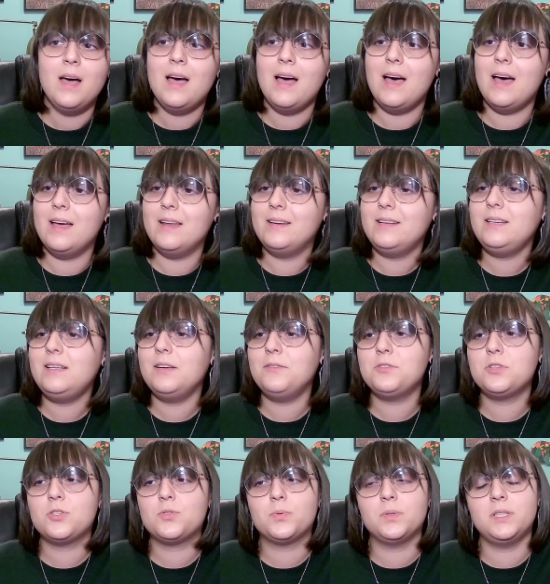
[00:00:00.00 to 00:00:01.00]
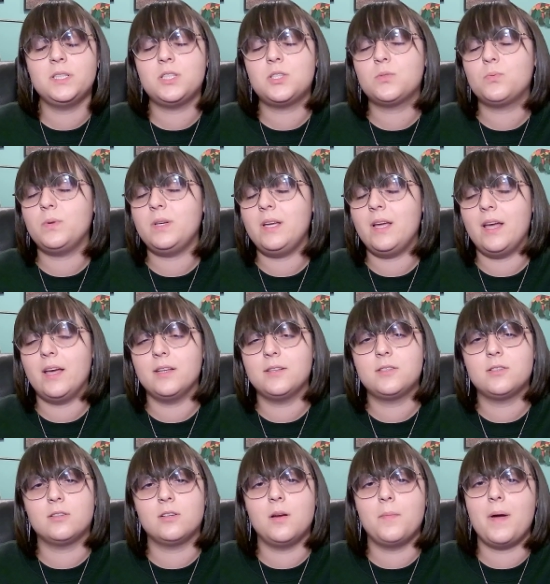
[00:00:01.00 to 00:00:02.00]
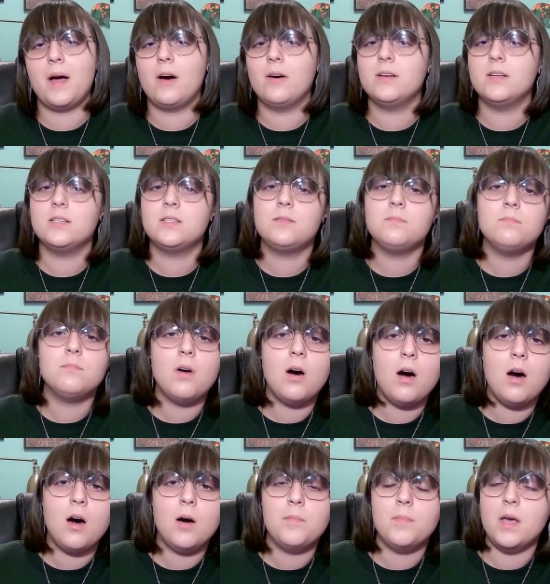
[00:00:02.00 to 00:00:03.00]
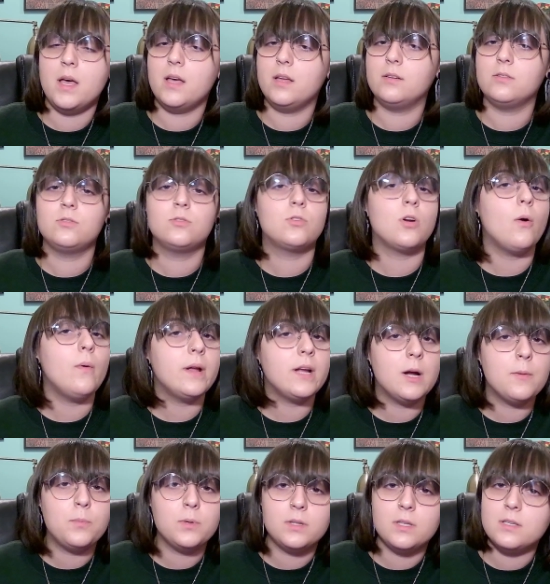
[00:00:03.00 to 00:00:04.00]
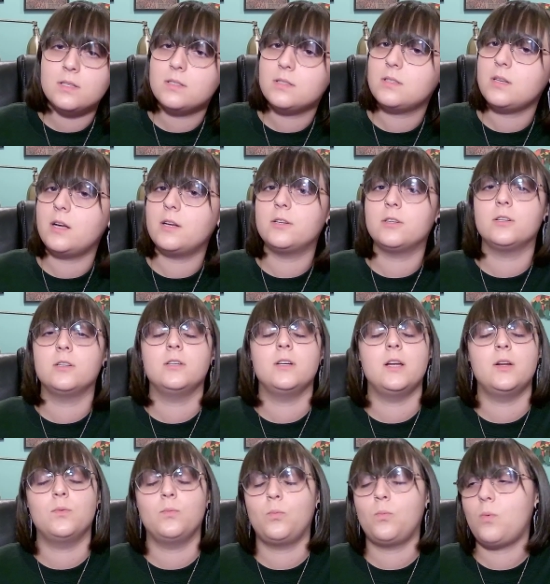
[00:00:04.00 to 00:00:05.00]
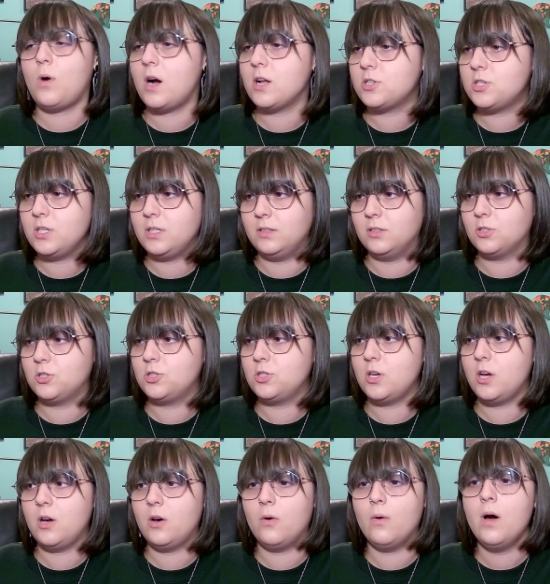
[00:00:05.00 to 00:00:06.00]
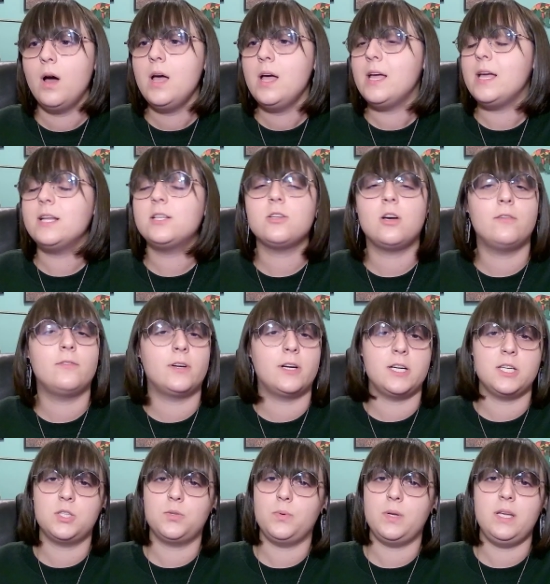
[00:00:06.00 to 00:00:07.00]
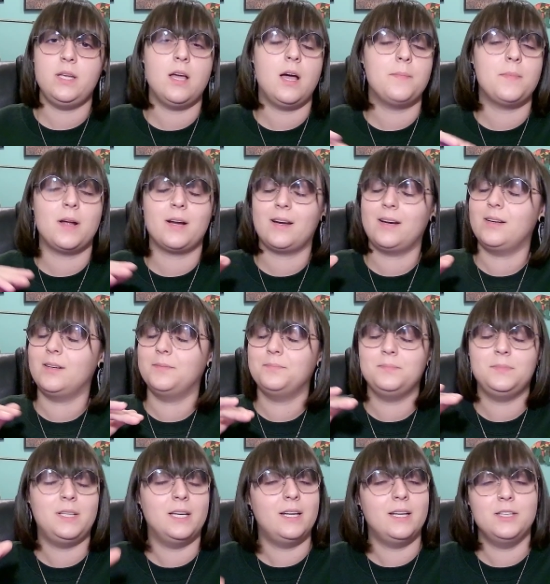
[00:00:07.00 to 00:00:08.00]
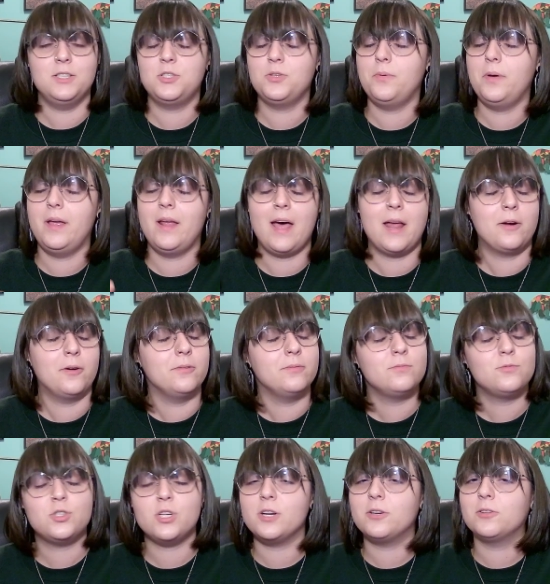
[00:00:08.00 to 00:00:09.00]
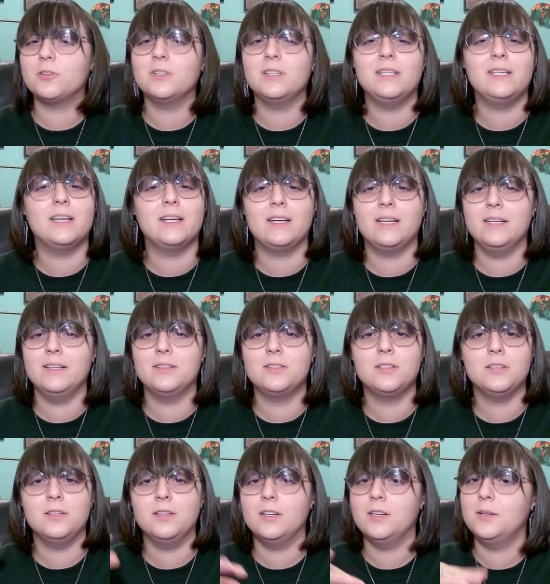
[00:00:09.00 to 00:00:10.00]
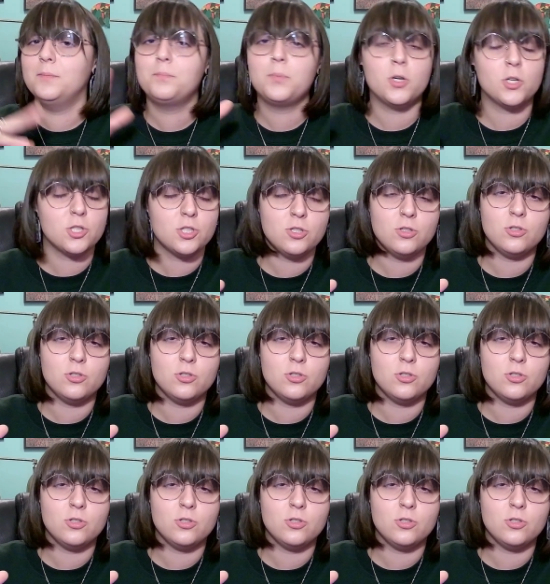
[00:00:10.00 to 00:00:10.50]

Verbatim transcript: and he gives this really sweet answer about his mom and growing up with a stutter and watching the show. It's all very sweet. I'm not gonna get into it. I don't generally get into the personal